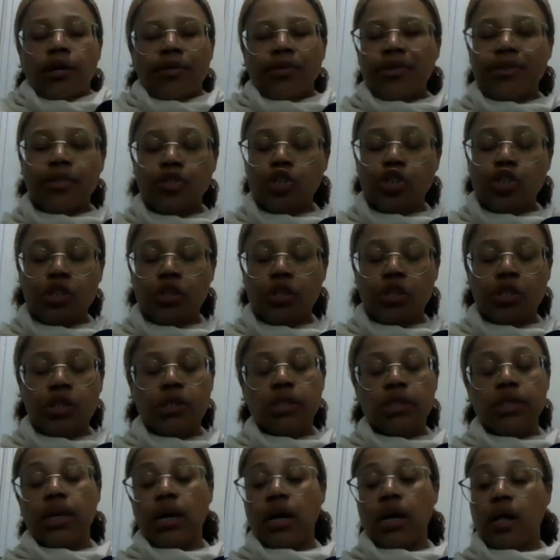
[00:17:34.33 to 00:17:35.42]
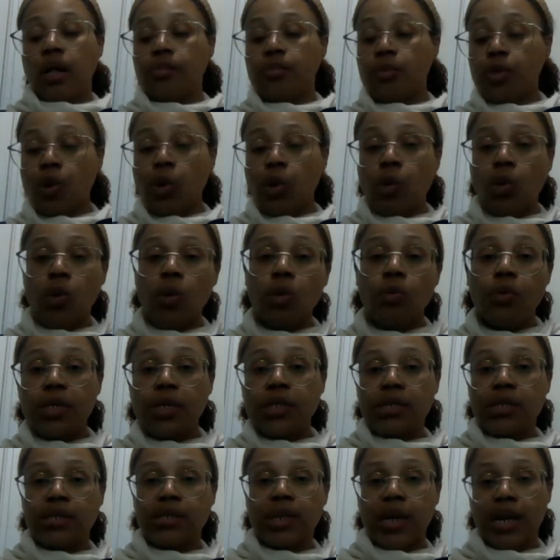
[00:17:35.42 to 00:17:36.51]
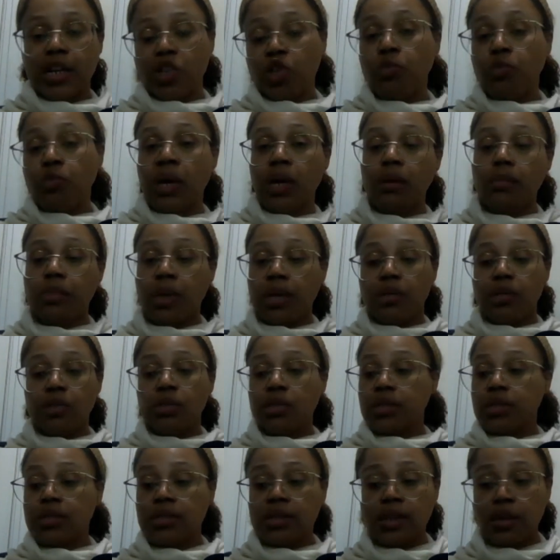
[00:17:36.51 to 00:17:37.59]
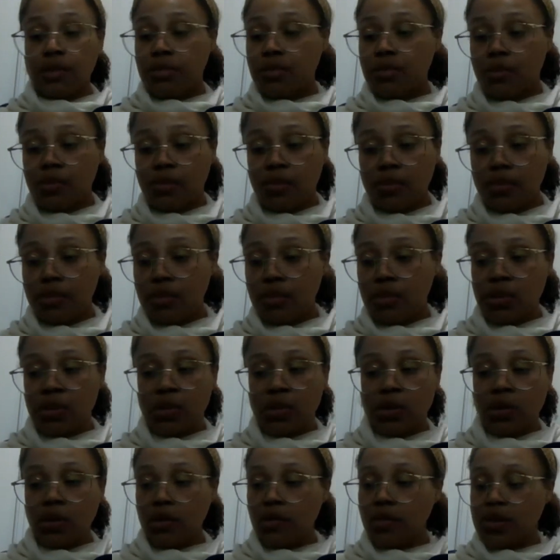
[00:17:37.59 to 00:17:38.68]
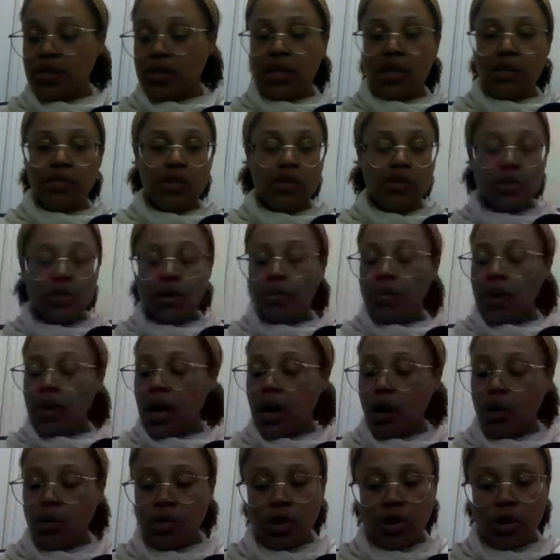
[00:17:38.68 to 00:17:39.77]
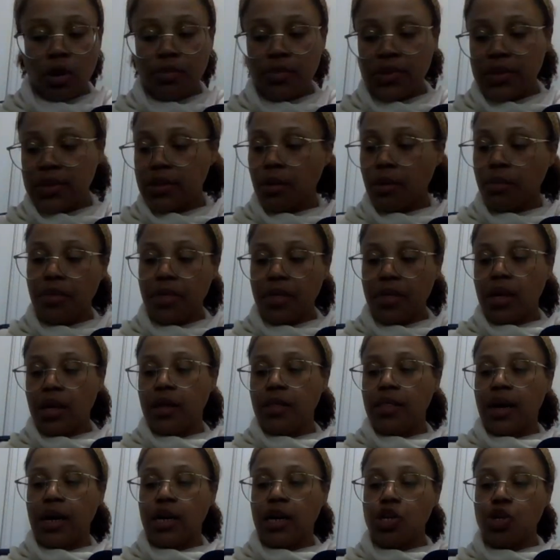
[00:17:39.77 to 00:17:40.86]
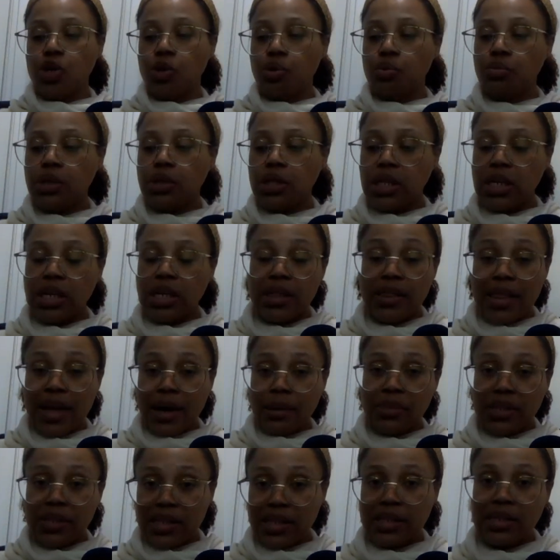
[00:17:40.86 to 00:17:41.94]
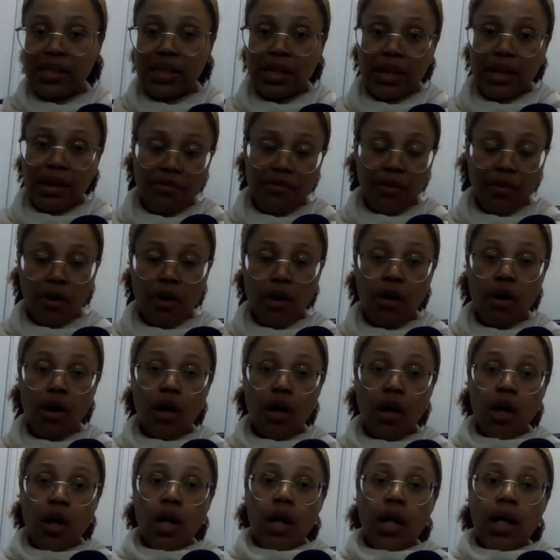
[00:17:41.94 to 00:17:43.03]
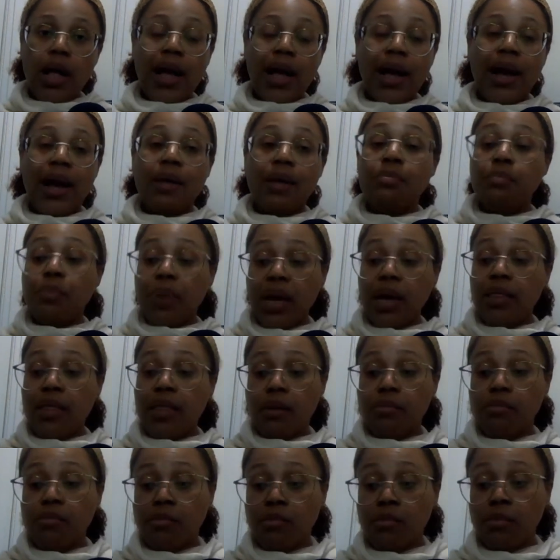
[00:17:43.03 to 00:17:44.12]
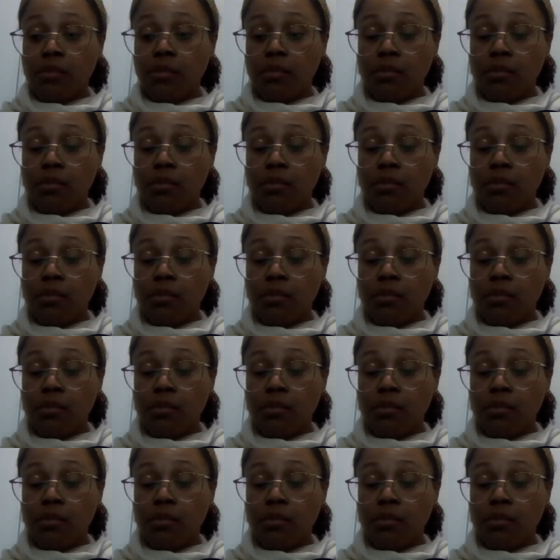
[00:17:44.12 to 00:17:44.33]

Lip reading: It just doesn't help. So always attach payment to some service level, some outcome, something that you need them to deliver, and pay them